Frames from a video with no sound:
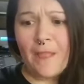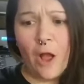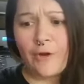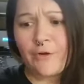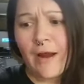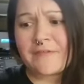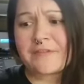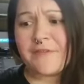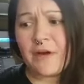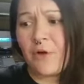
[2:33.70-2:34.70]

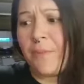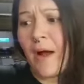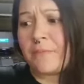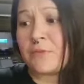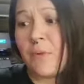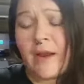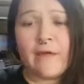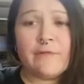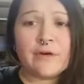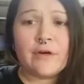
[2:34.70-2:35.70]
autographs, Funko Pops,
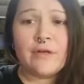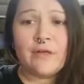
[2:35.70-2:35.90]
whatever.